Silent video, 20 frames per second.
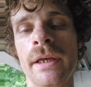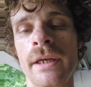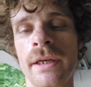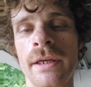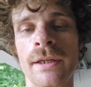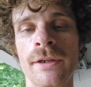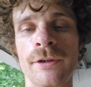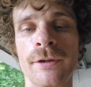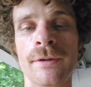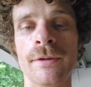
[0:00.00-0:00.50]

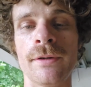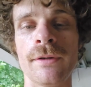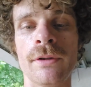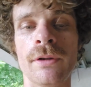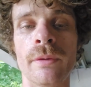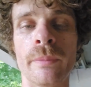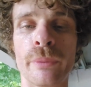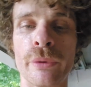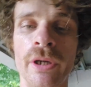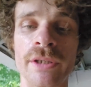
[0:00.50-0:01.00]
and
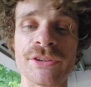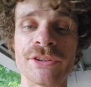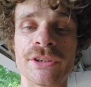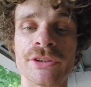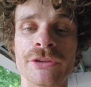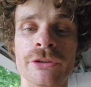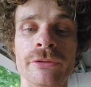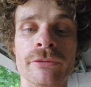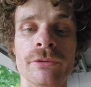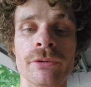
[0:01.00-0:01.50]
the
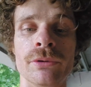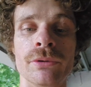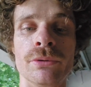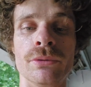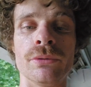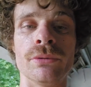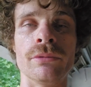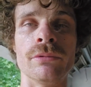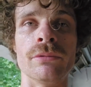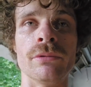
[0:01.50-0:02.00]
process of
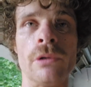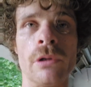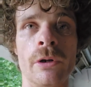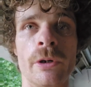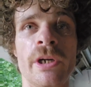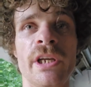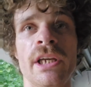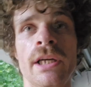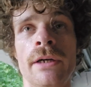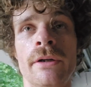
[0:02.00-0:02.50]
you
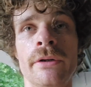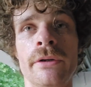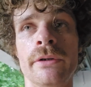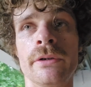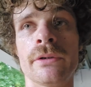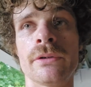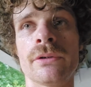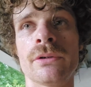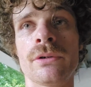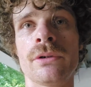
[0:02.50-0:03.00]
learning how
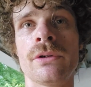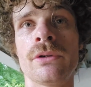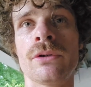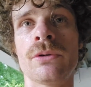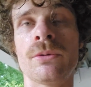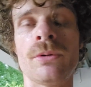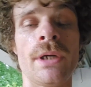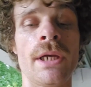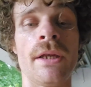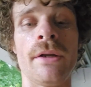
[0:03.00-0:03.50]
to
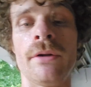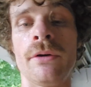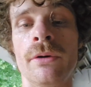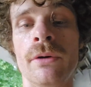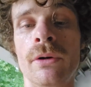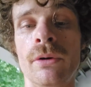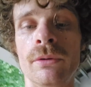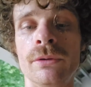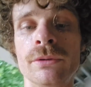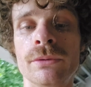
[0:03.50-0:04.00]

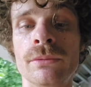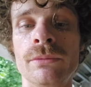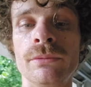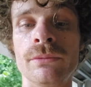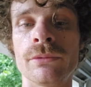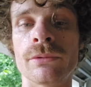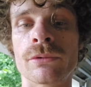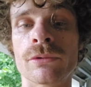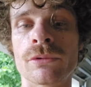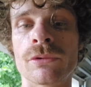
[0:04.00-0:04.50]
create your own
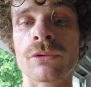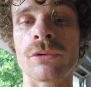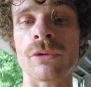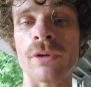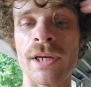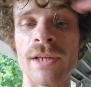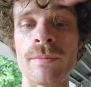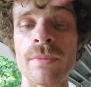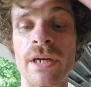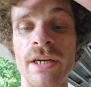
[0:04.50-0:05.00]

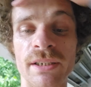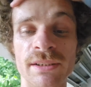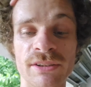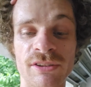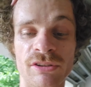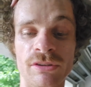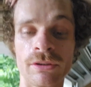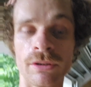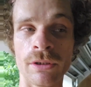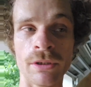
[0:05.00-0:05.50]
grain
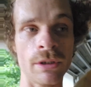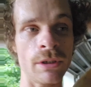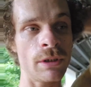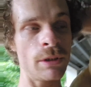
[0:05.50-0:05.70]
bags.